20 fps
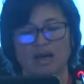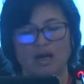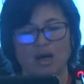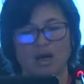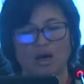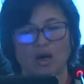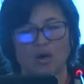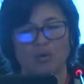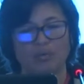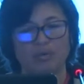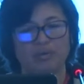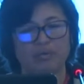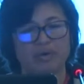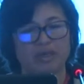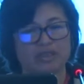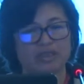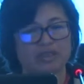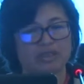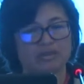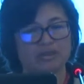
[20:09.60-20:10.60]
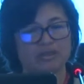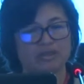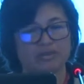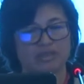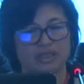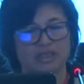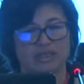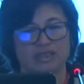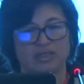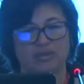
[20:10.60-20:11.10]
We worked on a
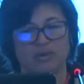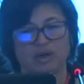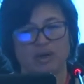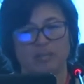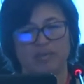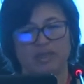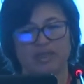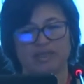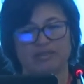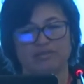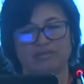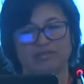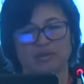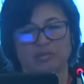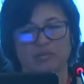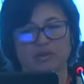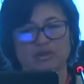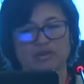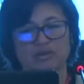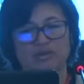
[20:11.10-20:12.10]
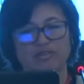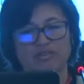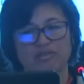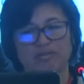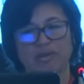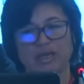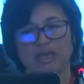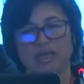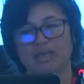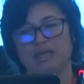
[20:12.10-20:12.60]
notice to applicant for Module
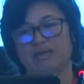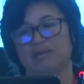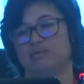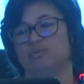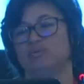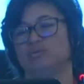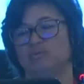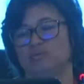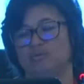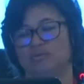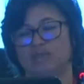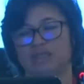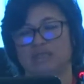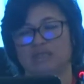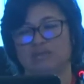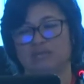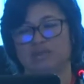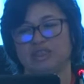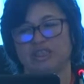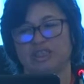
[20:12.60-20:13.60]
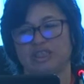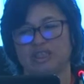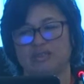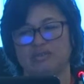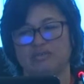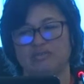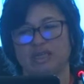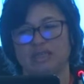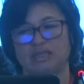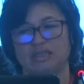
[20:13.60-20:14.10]
3, which is
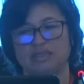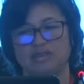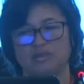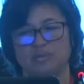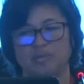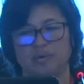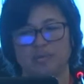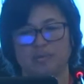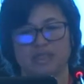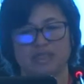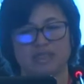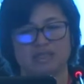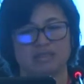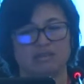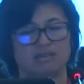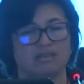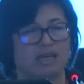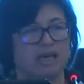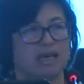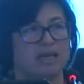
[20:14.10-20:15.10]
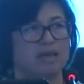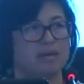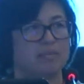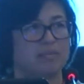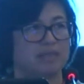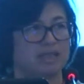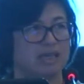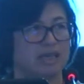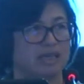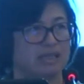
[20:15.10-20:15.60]
ready to publish on the
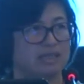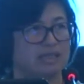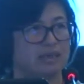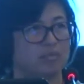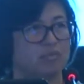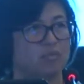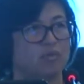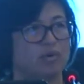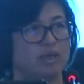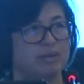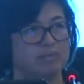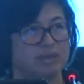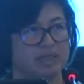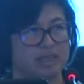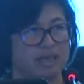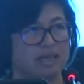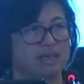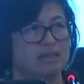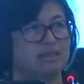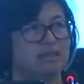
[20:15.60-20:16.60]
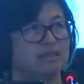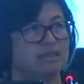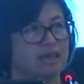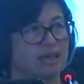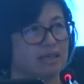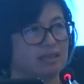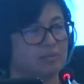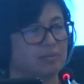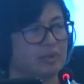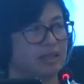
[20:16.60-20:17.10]
ANSM website and
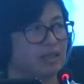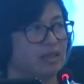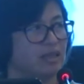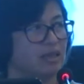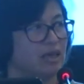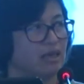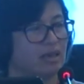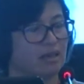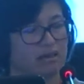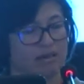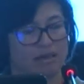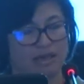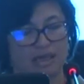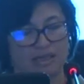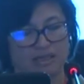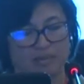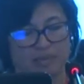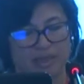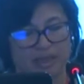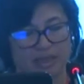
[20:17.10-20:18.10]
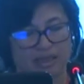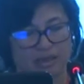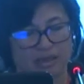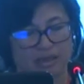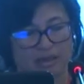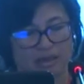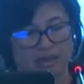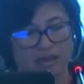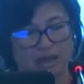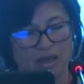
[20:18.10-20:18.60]
has been, uh, has been
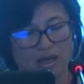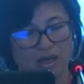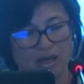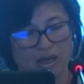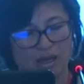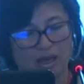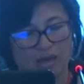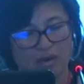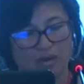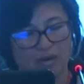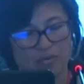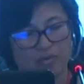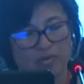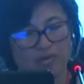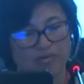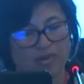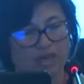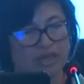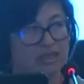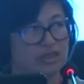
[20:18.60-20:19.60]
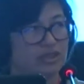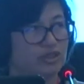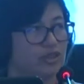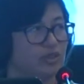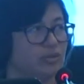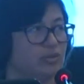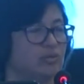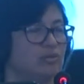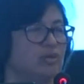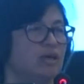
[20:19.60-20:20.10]
uh, uh, provided
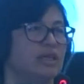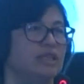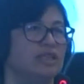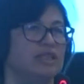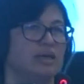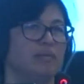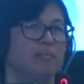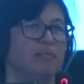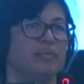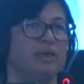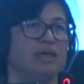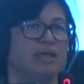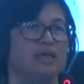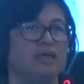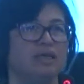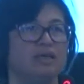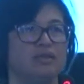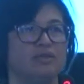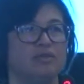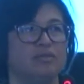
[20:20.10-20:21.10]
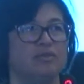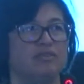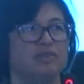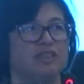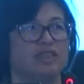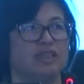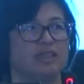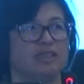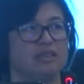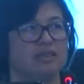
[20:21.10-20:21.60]
to HMP
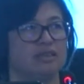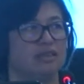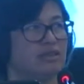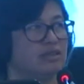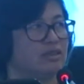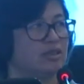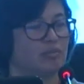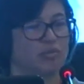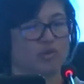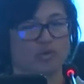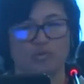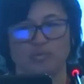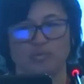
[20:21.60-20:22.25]
WG's subgroup.